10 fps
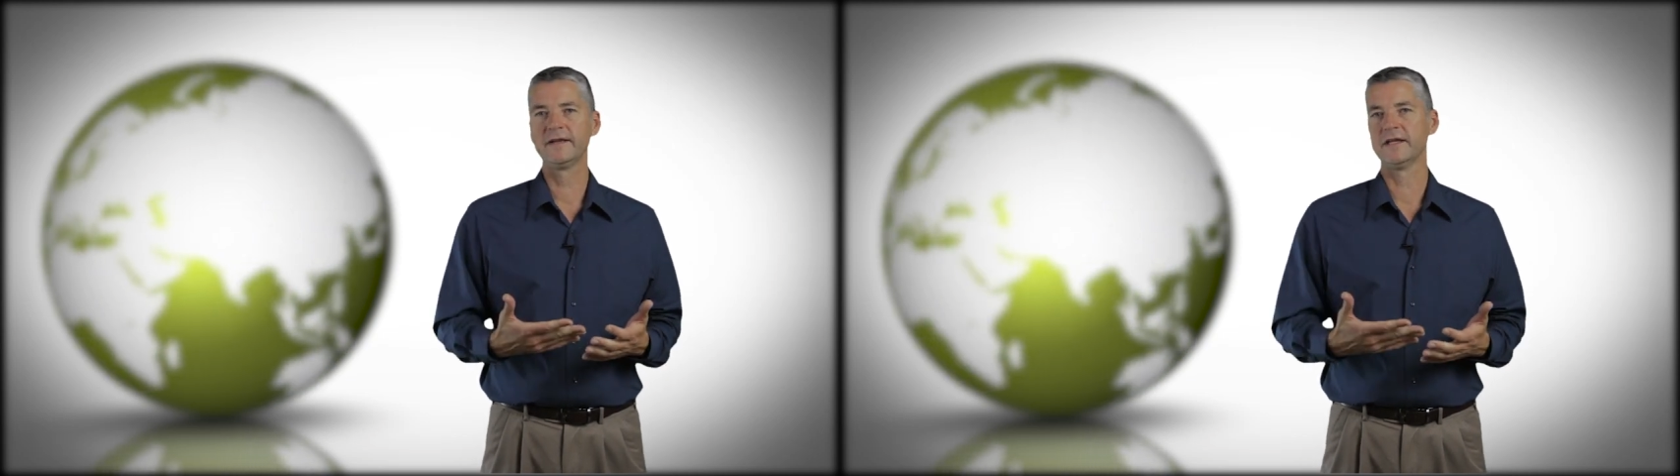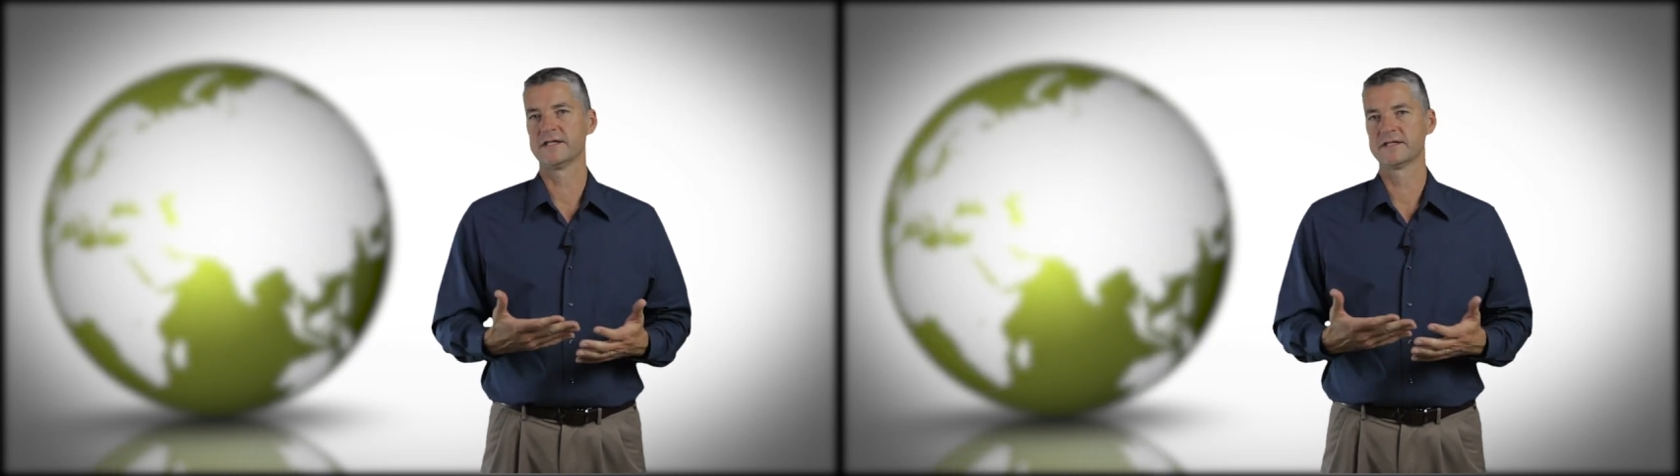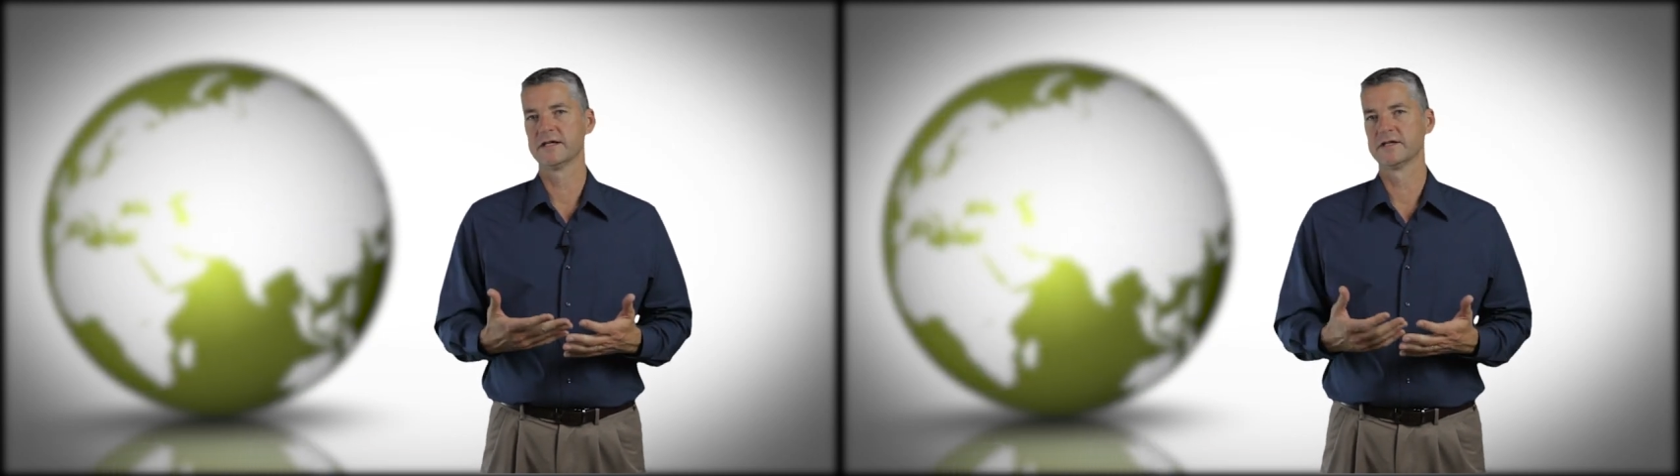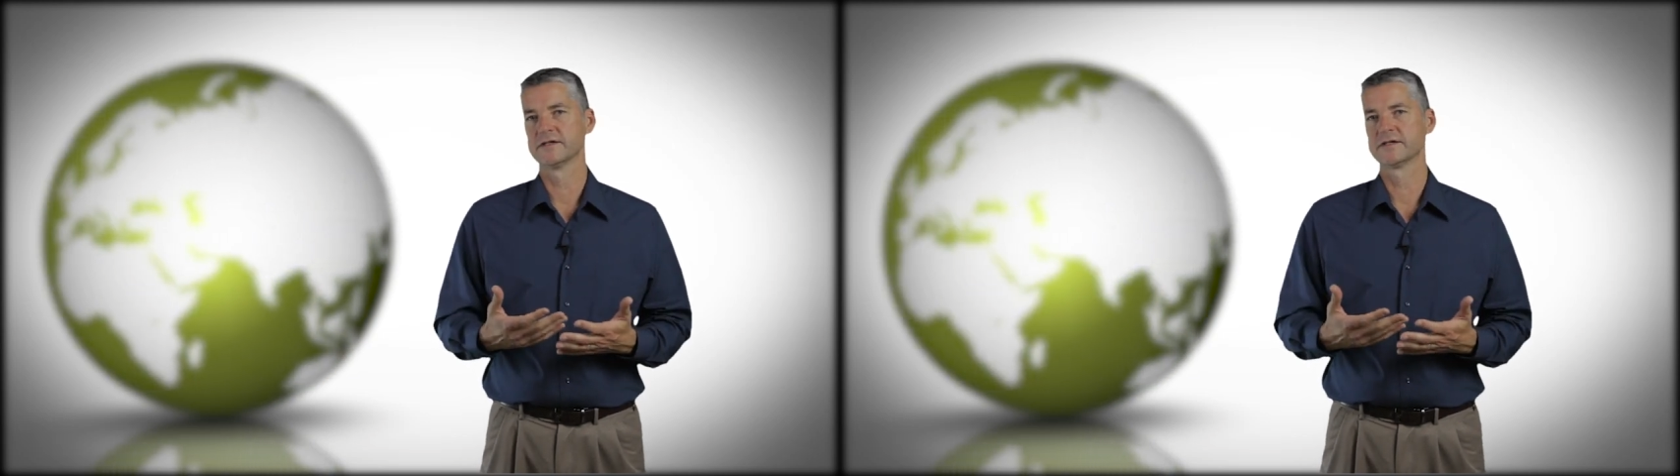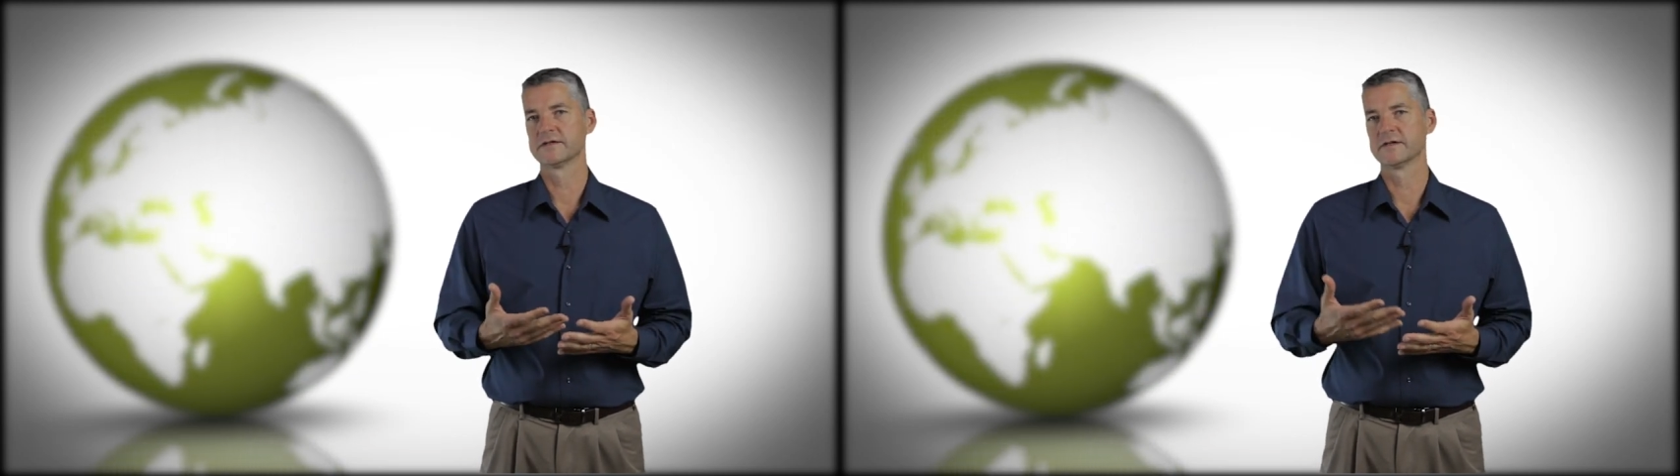these
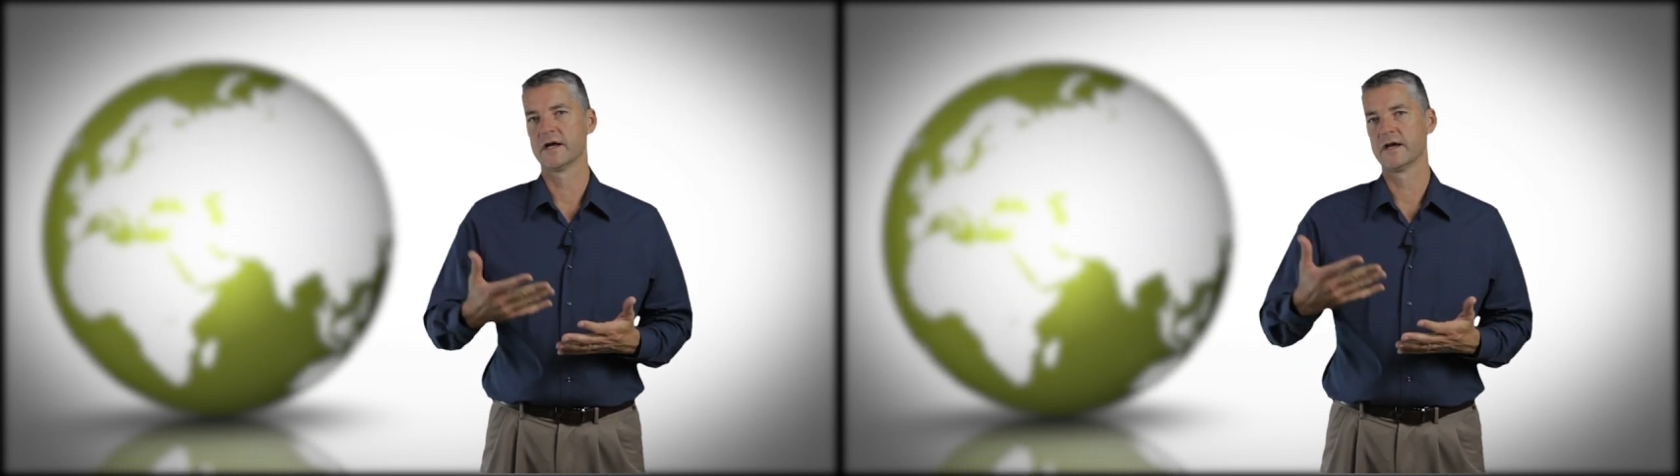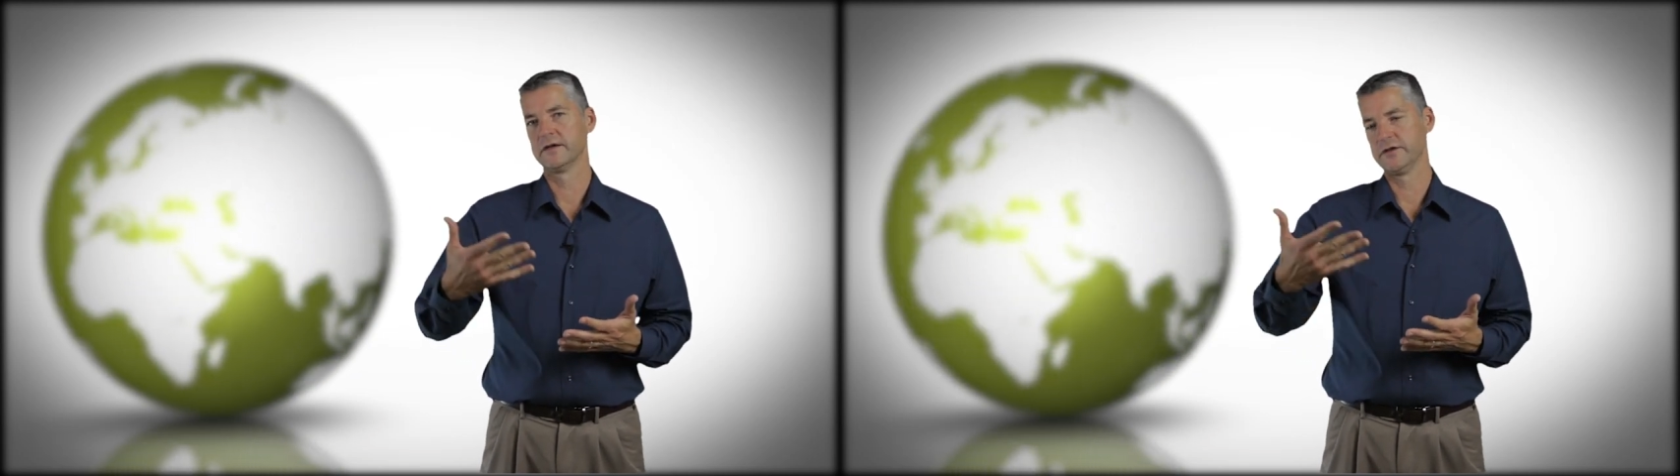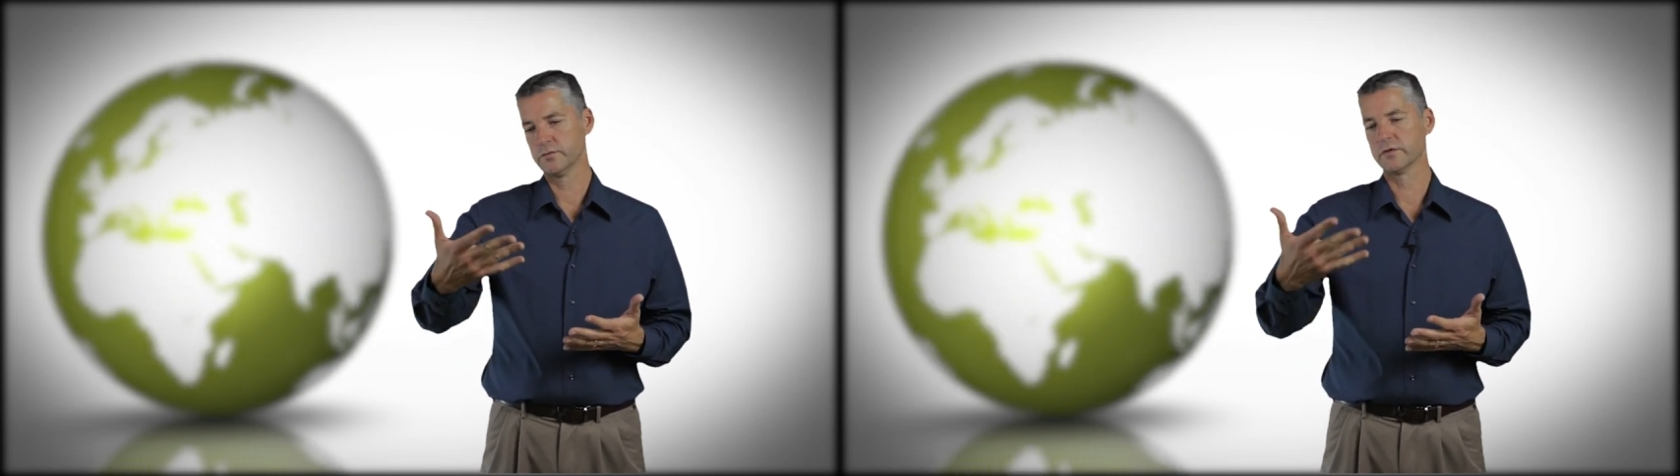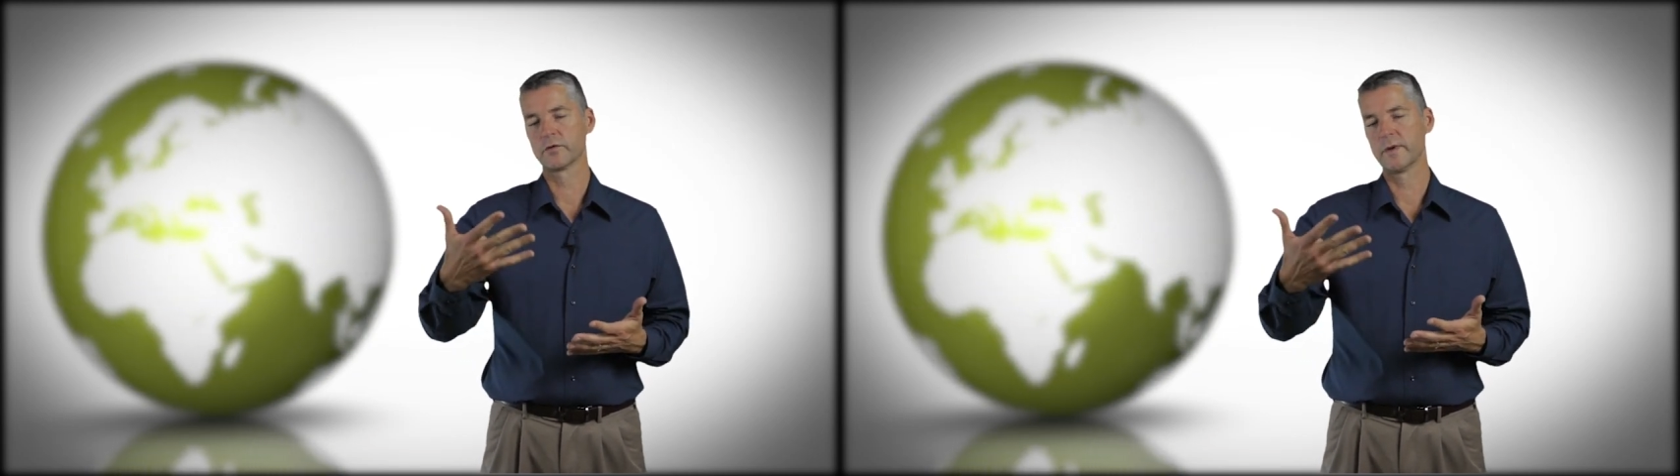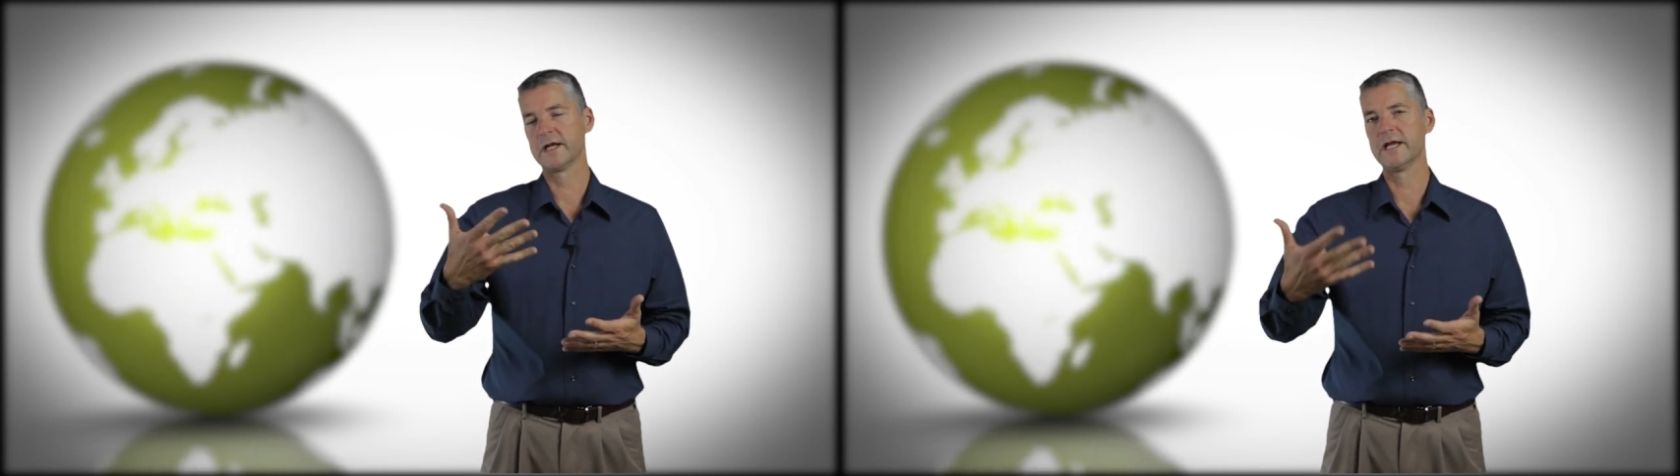things, you will
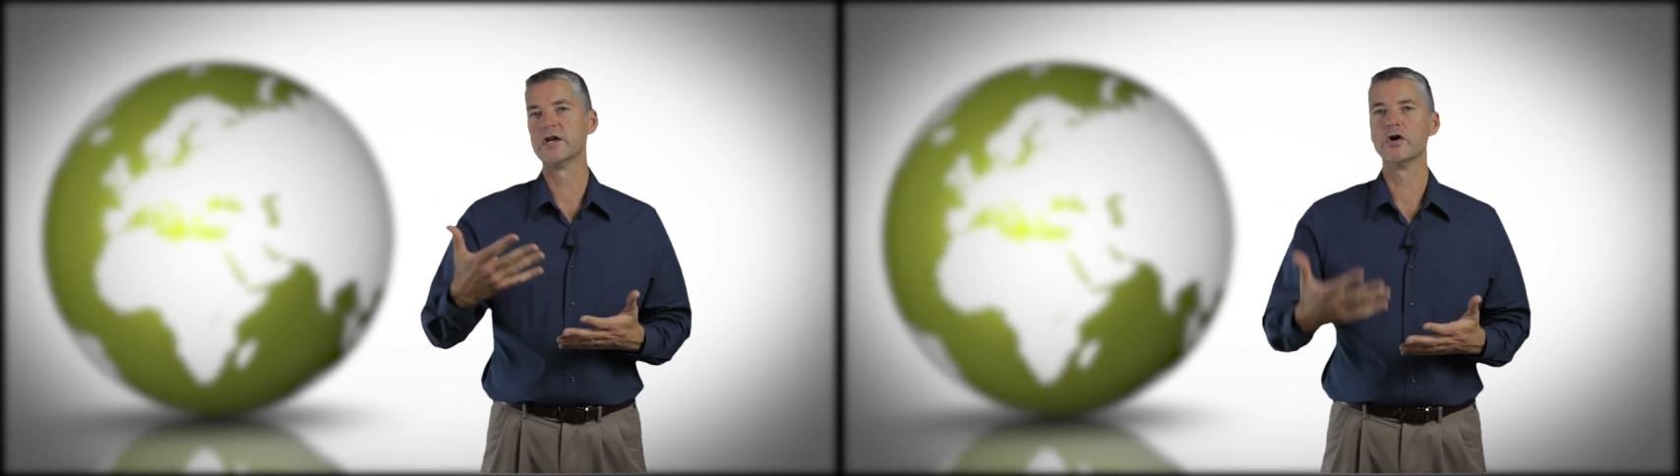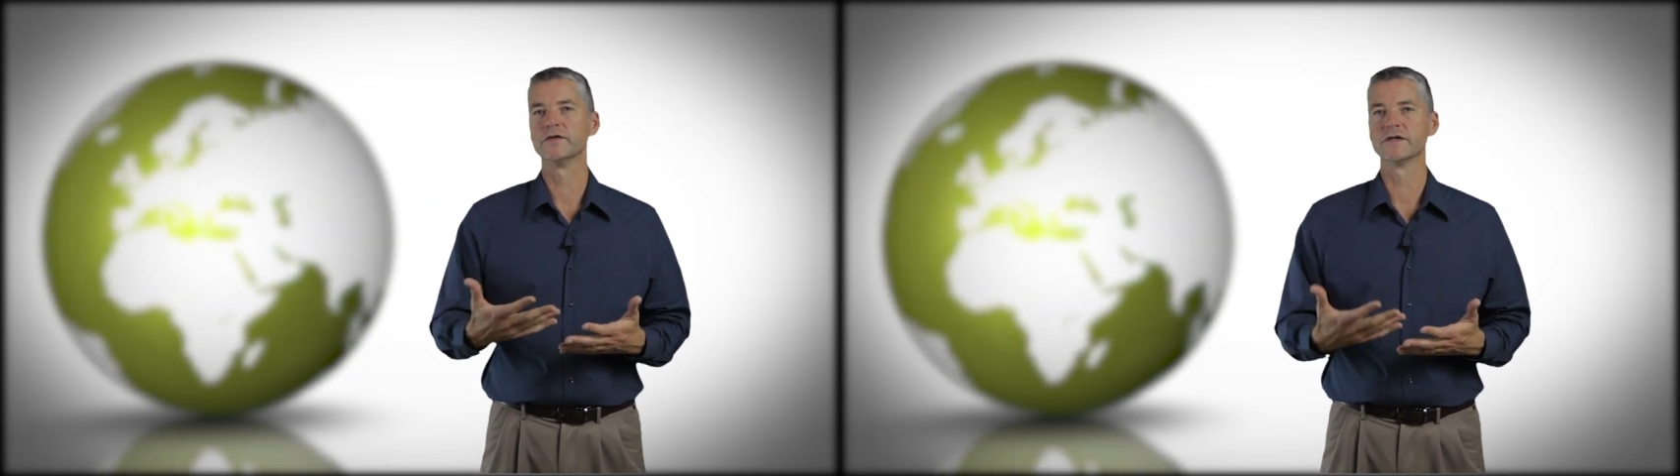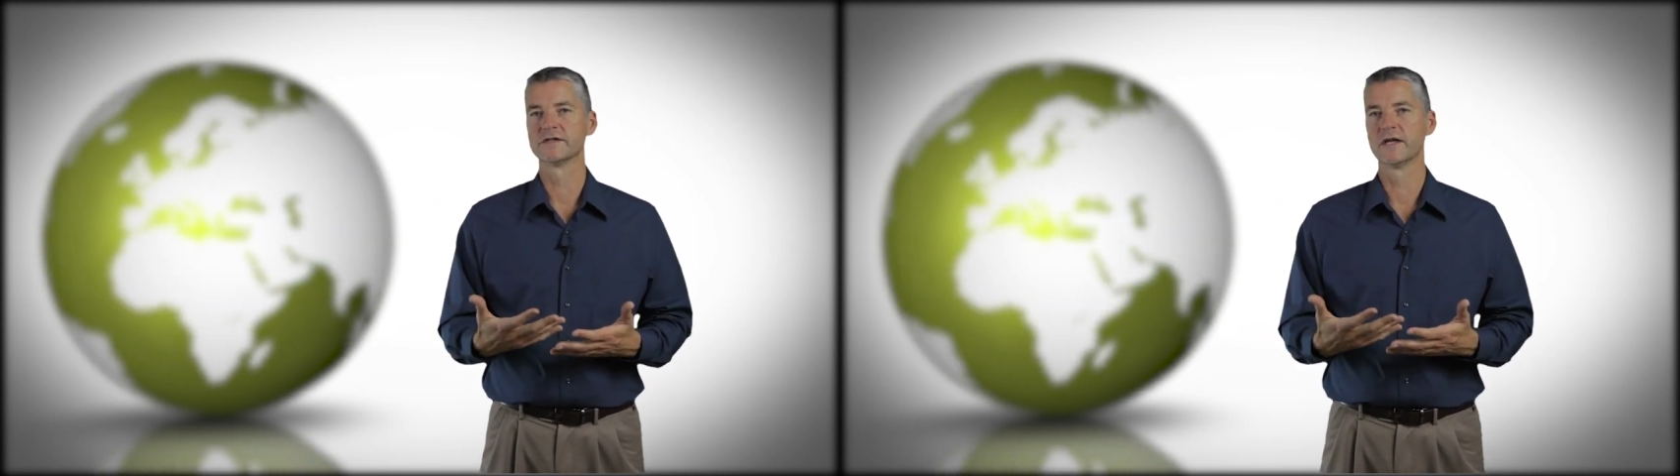quickly notice